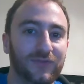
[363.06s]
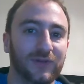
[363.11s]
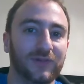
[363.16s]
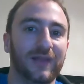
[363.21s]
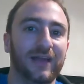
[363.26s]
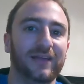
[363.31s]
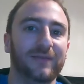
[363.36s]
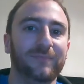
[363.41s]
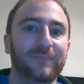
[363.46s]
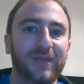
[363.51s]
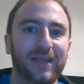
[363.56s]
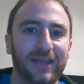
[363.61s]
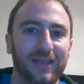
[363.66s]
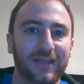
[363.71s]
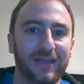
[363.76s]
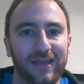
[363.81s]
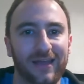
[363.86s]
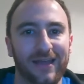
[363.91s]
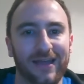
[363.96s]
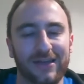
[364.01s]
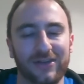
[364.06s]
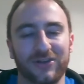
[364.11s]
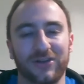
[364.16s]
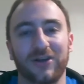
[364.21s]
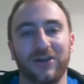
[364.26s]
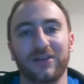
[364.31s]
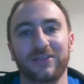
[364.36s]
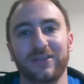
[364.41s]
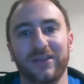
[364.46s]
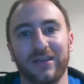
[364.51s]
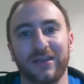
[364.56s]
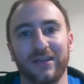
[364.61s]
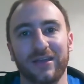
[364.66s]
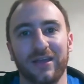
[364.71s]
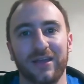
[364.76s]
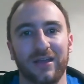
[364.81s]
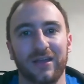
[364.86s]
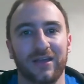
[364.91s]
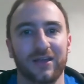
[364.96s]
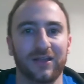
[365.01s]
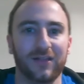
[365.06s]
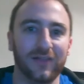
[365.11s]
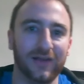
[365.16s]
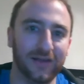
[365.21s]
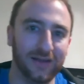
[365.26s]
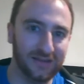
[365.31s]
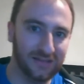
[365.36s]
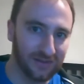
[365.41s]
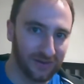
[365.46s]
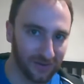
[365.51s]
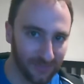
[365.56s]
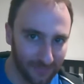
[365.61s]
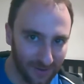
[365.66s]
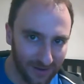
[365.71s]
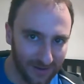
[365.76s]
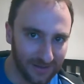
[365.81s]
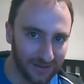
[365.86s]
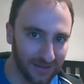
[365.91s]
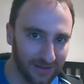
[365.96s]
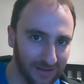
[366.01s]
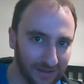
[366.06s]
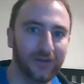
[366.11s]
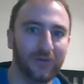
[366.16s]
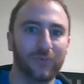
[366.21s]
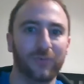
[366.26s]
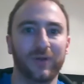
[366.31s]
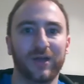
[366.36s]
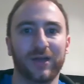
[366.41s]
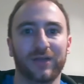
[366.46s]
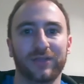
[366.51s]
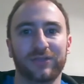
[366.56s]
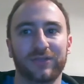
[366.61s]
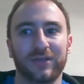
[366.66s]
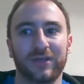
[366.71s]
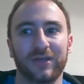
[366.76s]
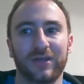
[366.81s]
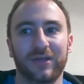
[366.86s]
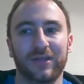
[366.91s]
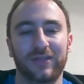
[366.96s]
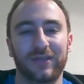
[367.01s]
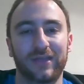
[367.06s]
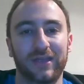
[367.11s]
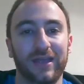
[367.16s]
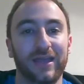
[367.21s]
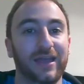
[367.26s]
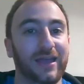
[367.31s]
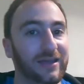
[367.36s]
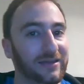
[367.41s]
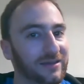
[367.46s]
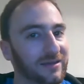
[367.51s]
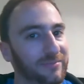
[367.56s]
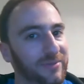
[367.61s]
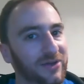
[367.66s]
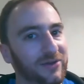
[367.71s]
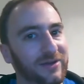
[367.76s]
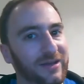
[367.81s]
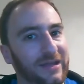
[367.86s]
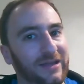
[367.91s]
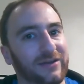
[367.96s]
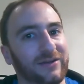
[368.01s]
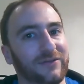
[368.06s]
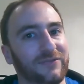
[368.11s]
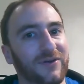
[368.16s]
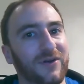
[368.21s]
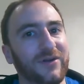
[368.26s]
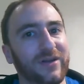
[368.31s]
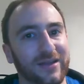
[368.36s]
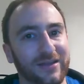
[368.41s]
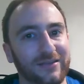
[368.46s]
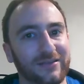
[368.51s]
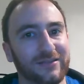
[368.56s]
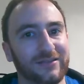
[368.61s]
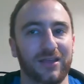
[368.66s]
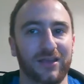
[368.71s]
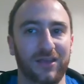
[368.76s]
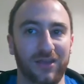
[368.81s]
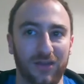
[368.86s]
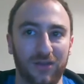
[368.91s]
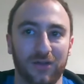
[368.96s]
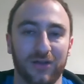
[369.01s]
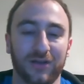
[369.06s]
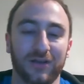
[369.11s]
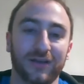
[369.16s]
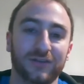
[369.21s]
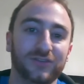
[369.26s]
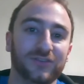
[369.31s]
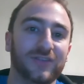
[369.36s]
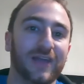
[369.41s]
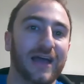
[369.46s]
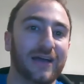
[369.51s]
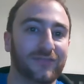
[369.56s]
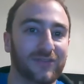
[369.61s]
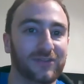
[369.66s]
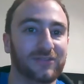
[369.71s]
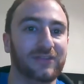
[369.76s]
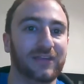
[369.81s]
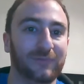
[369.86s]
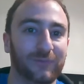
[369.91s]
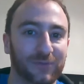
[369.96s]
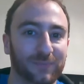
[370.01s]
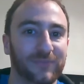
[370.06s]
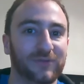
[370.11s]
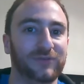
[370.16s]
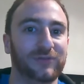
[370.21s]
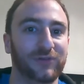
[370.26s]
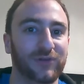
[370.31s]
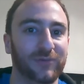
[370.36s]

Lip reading: like me and you're hunting Galarian Darumaka with the hidden ability Inner Focus, you're gonna just have to stick with Masuda